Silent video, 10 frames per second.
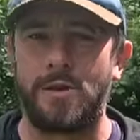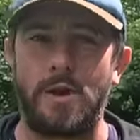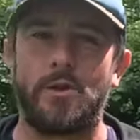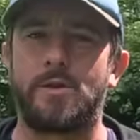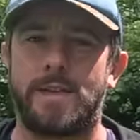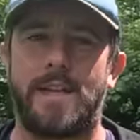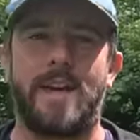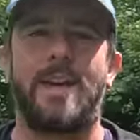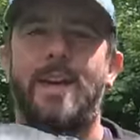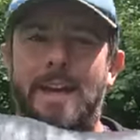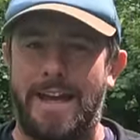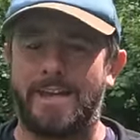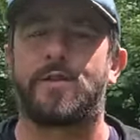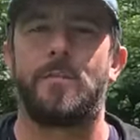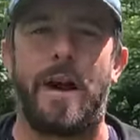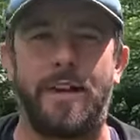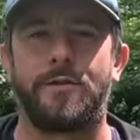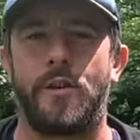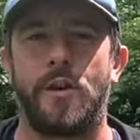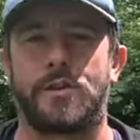used it in some
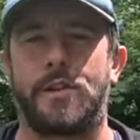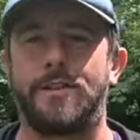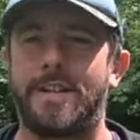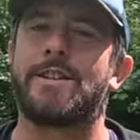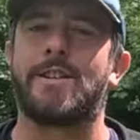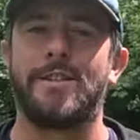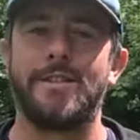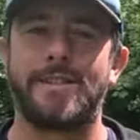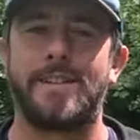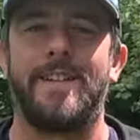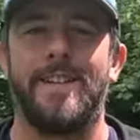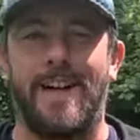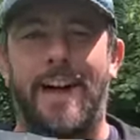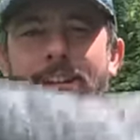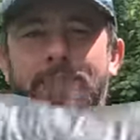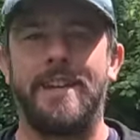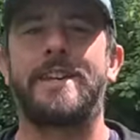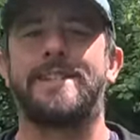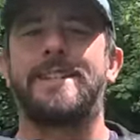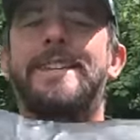adverse conditions, and
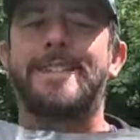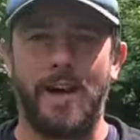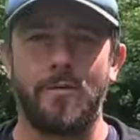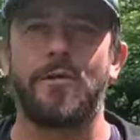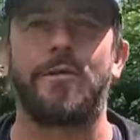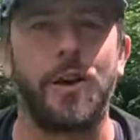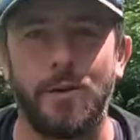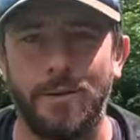this is that review.